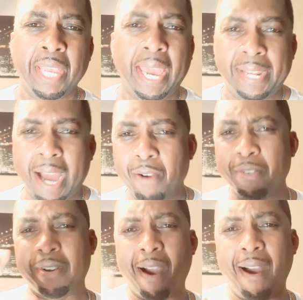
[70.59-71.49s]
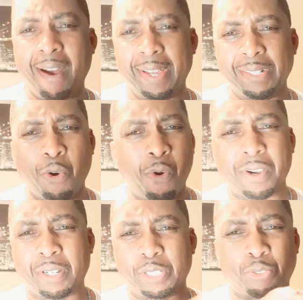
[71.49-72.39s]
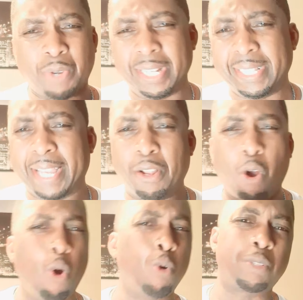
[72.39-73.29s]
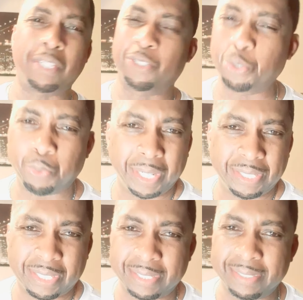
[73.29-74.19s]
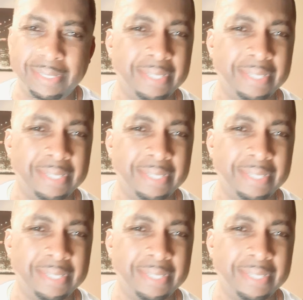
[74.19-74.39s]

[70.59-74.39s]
and how God orchestrated that whole situation.